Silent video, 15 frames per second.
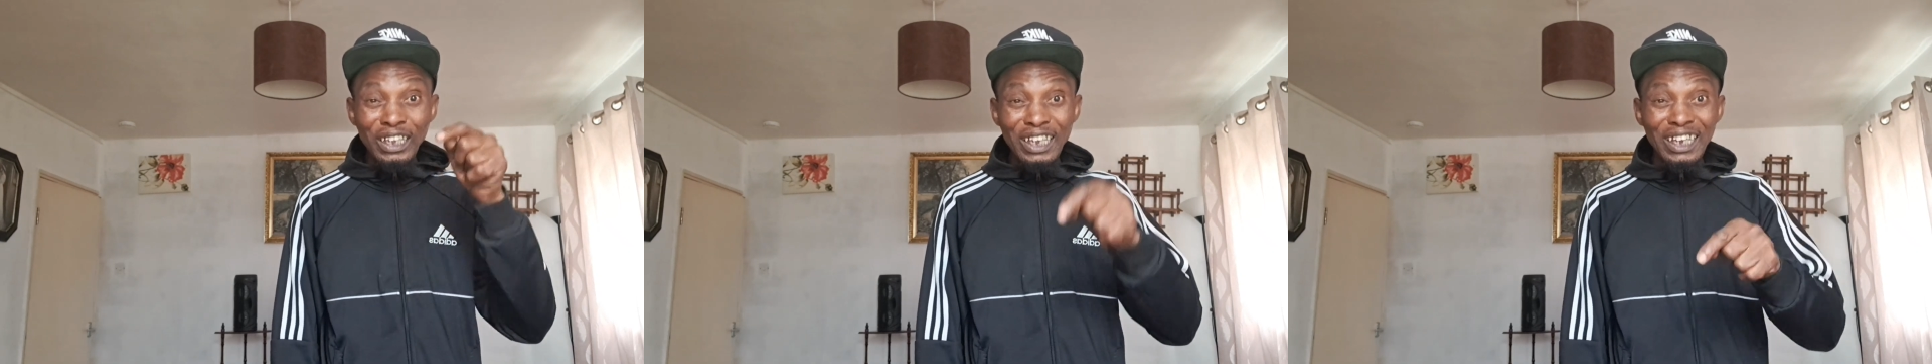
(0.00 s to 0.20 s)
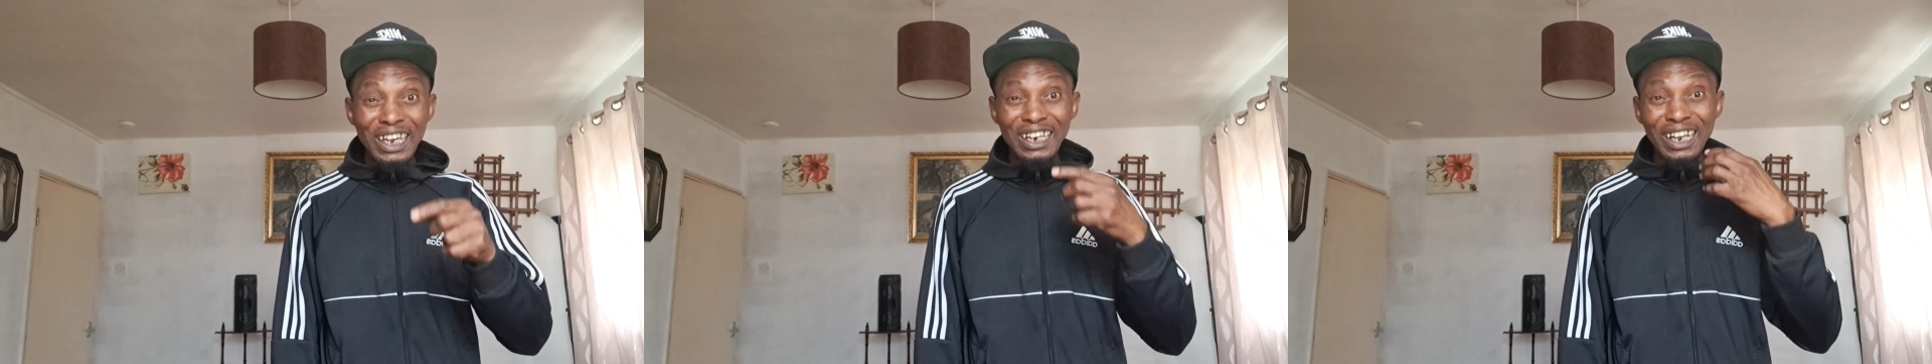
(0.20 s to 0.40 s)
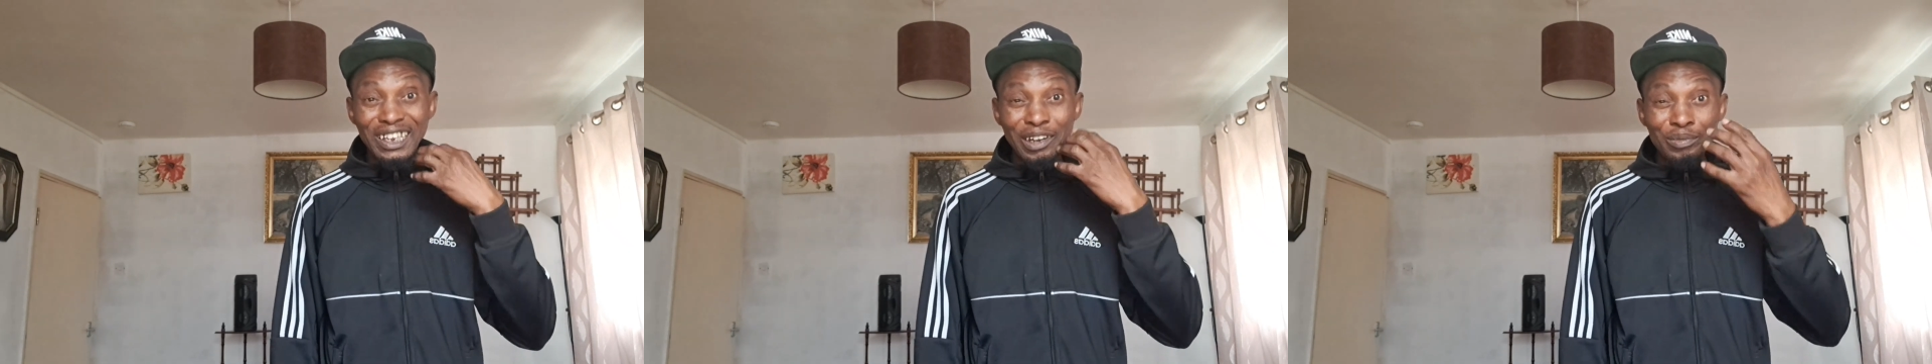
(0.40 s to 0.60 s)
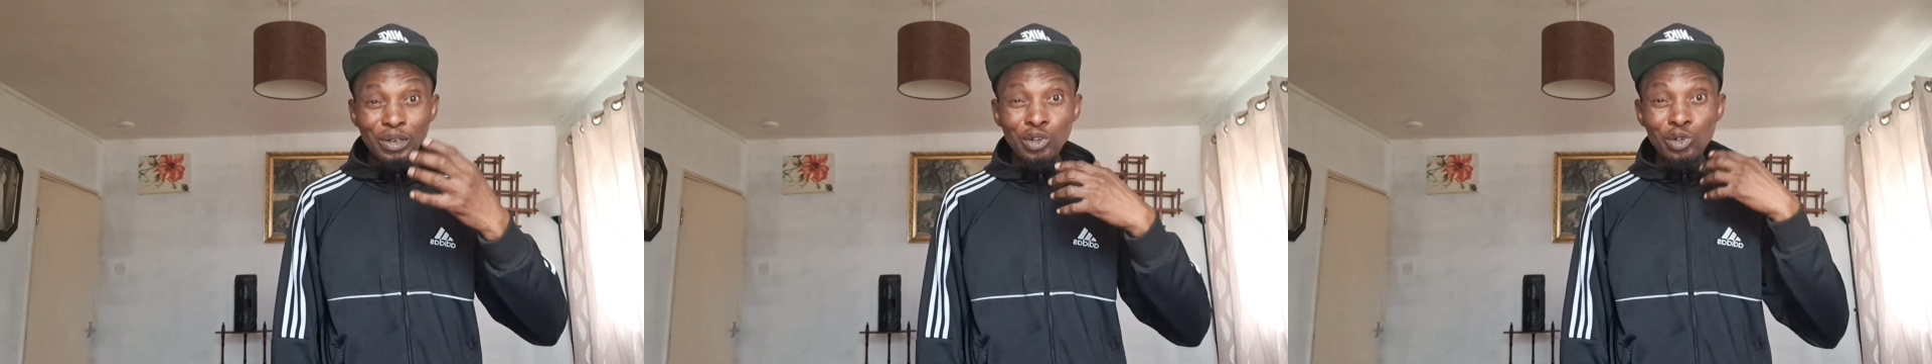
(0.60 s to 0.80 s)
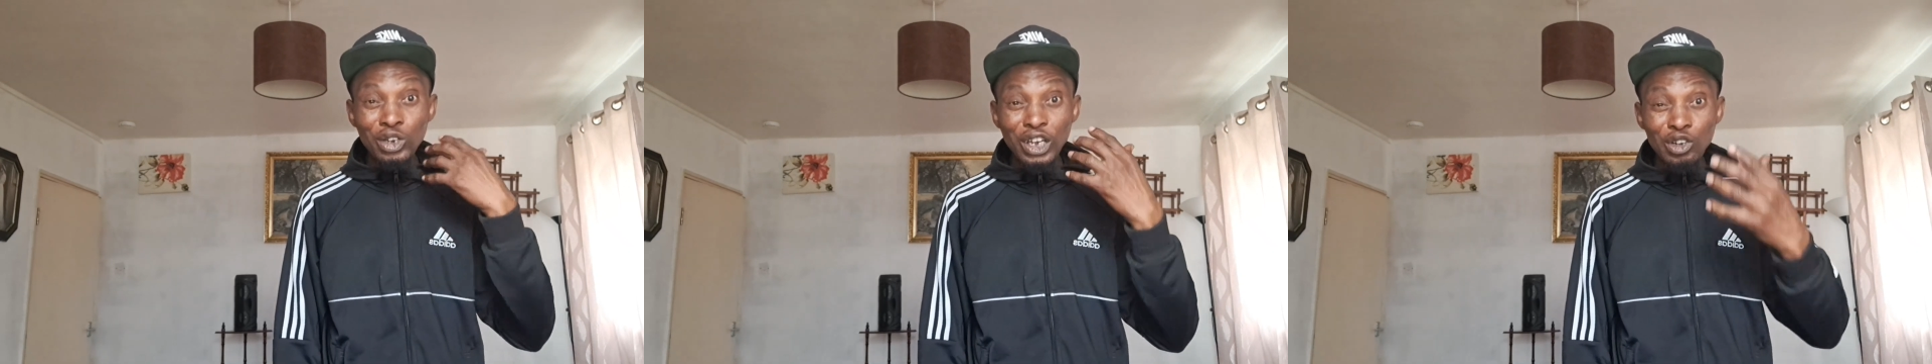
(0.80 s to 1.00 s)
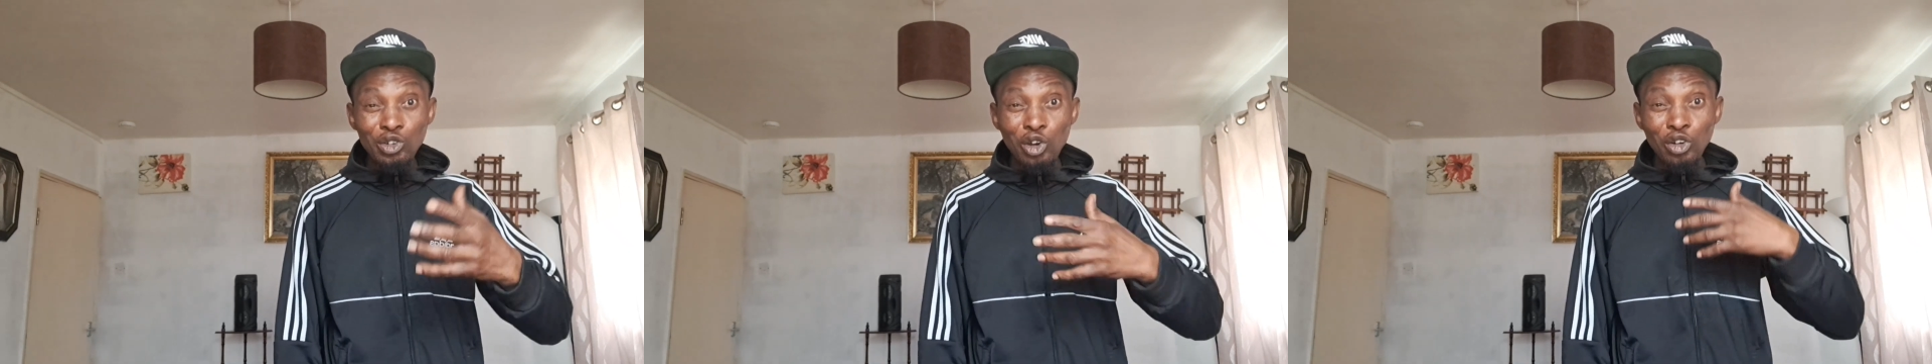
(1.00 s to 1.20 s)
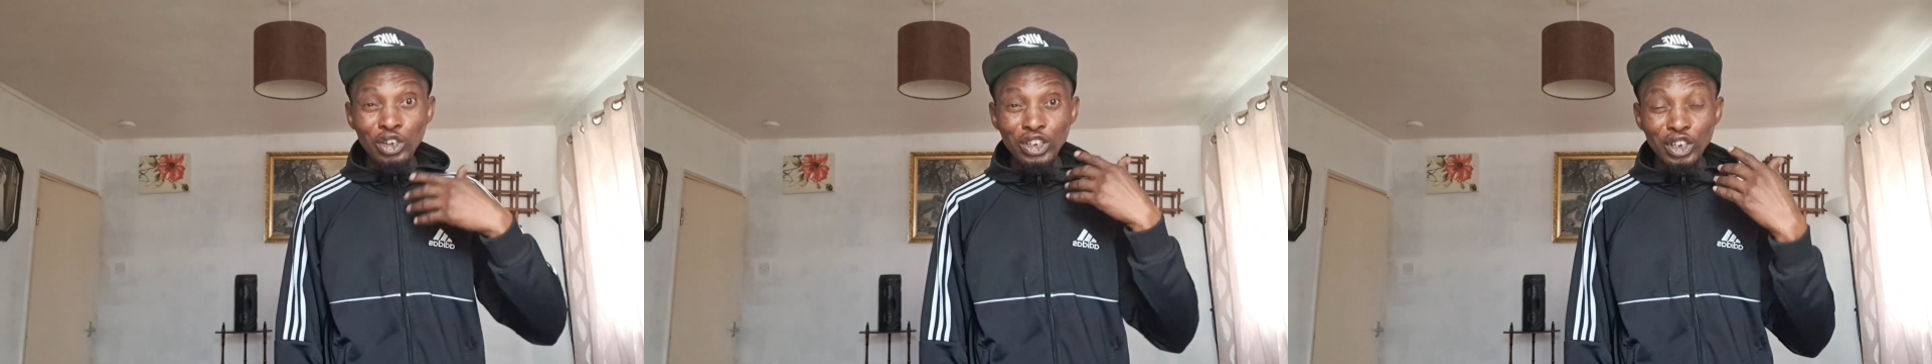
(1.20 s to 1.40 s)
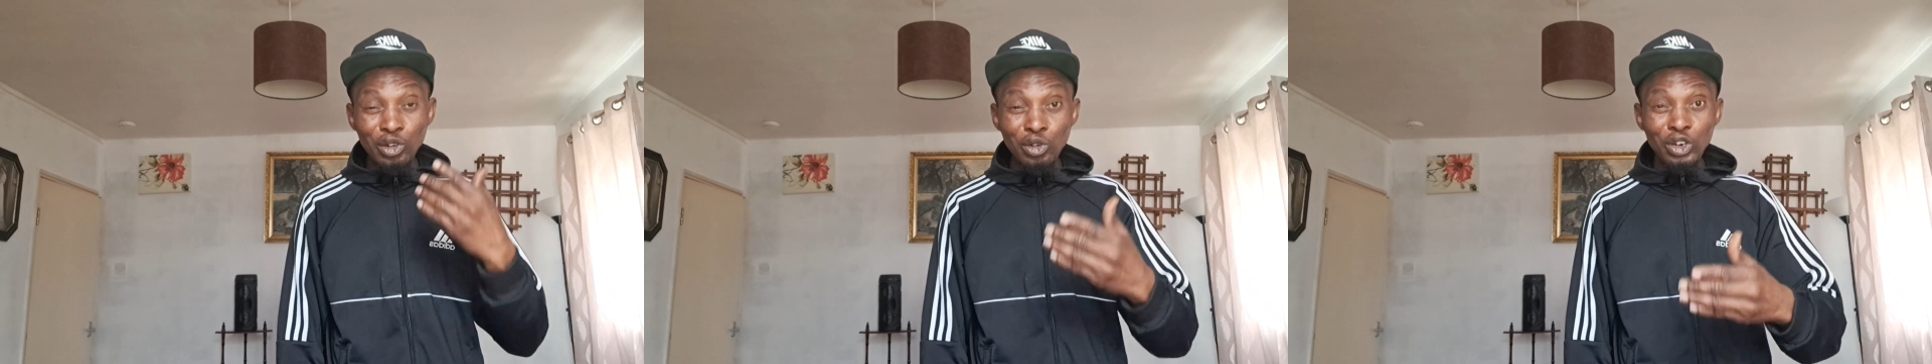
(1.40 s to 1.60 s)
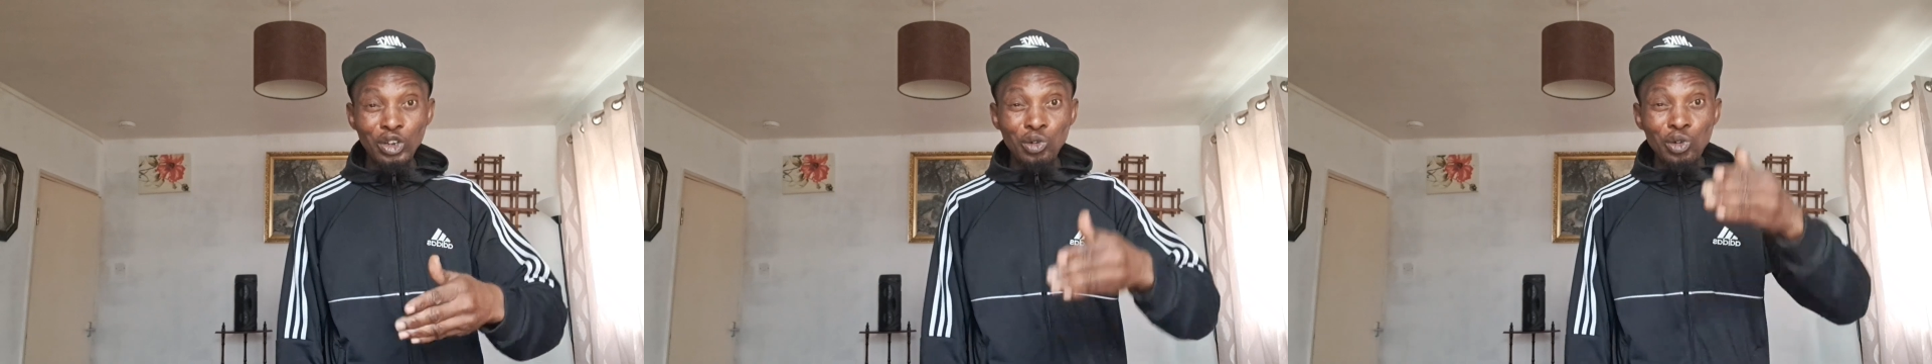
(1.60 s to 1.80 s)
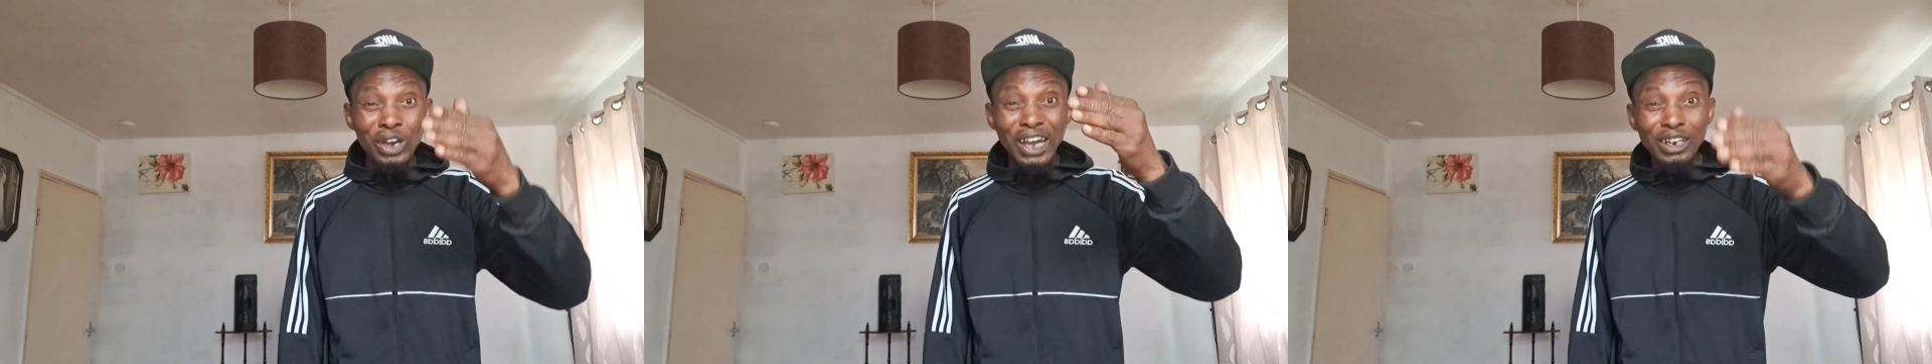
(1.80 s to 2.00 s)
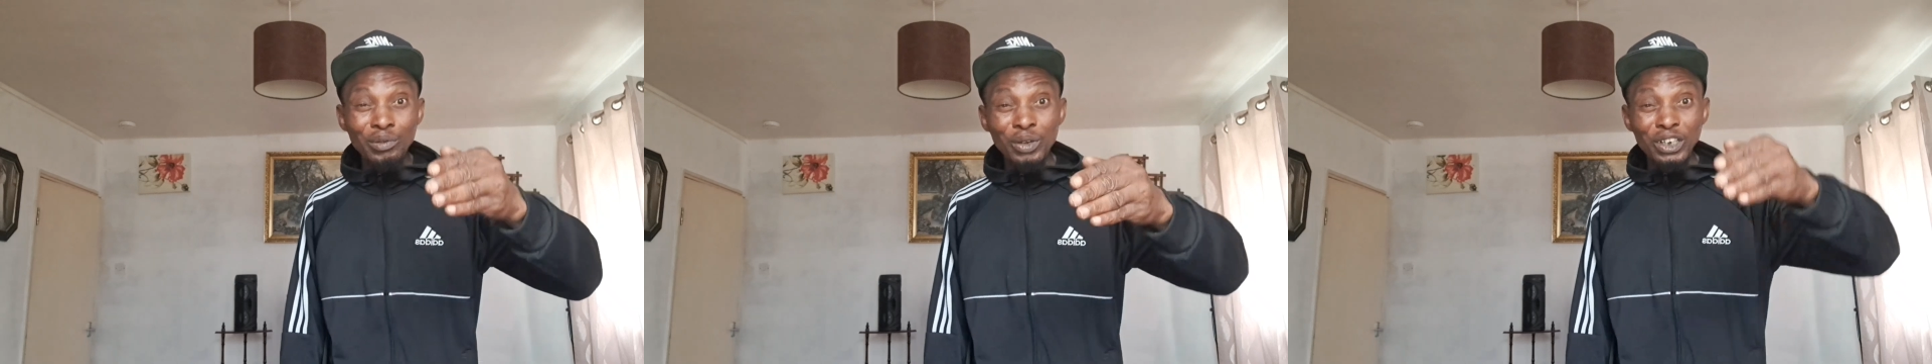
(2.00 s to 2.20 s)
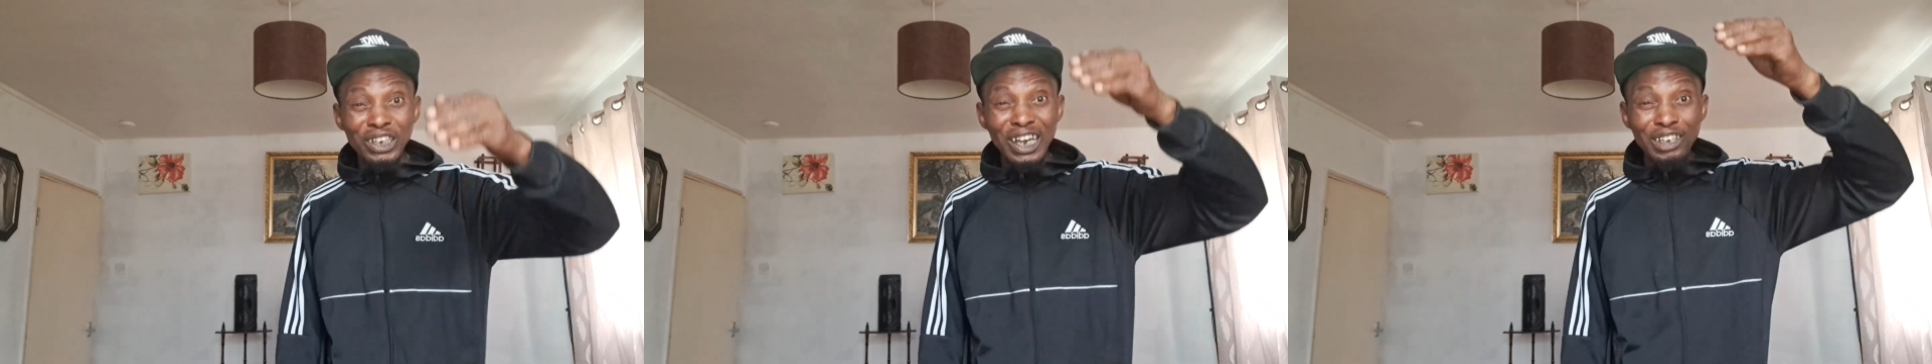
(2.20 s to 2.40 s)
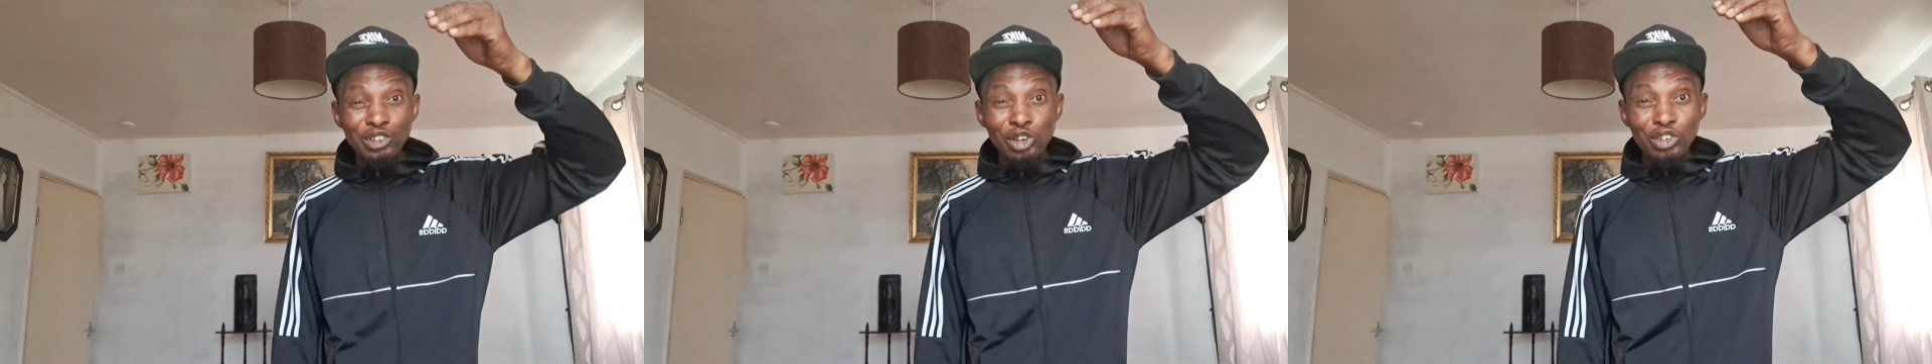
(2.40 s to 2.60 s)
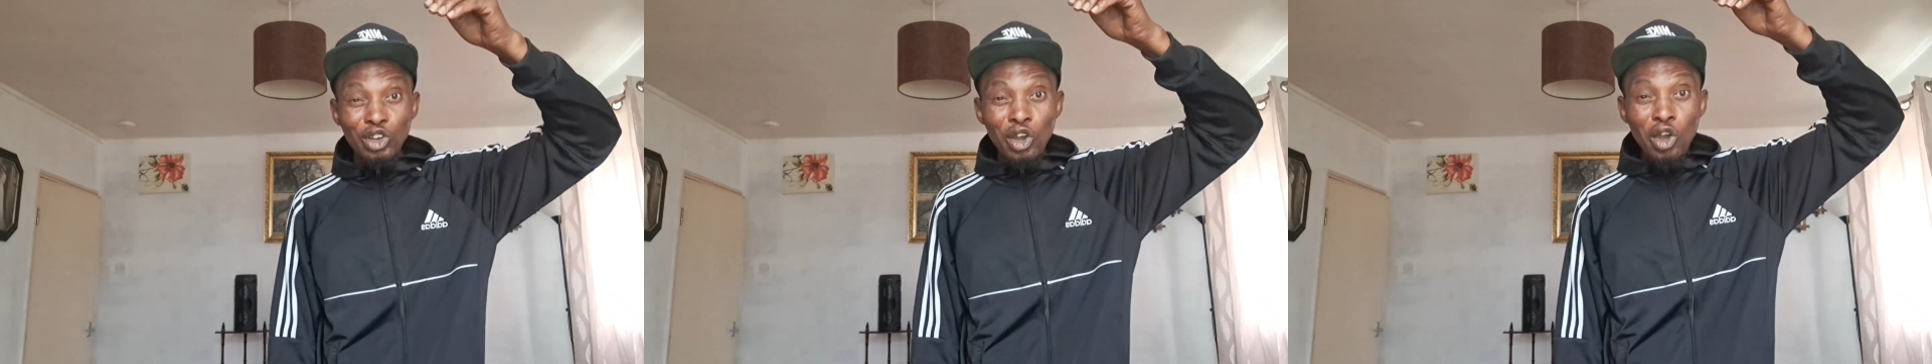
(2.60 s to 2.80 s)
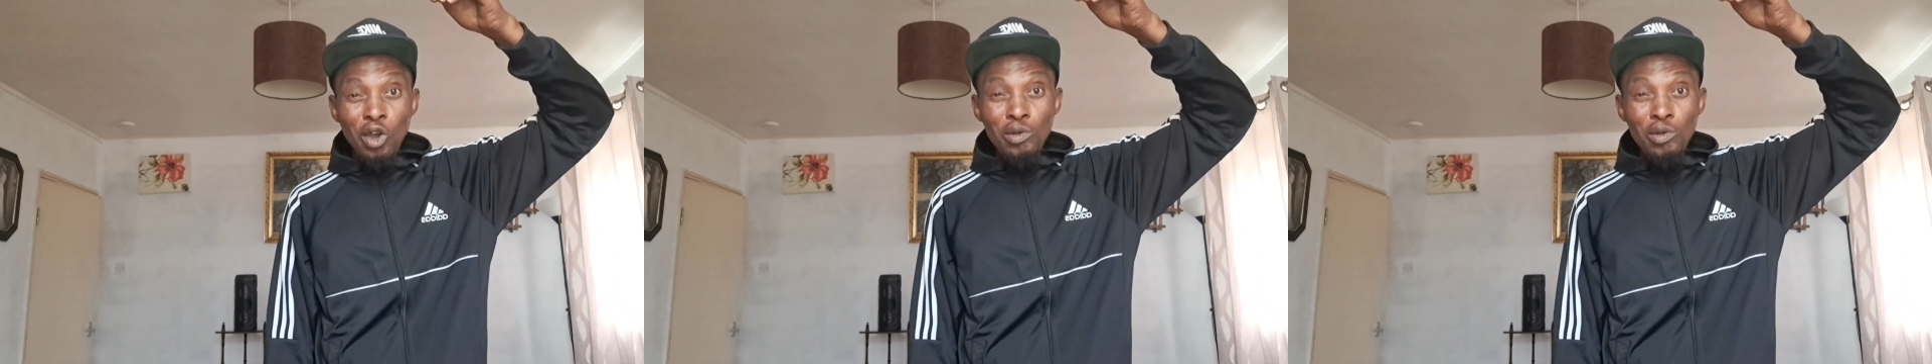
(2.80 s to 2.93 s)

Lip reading: at the girl that I've been looking nourishing. Look at the way she has just,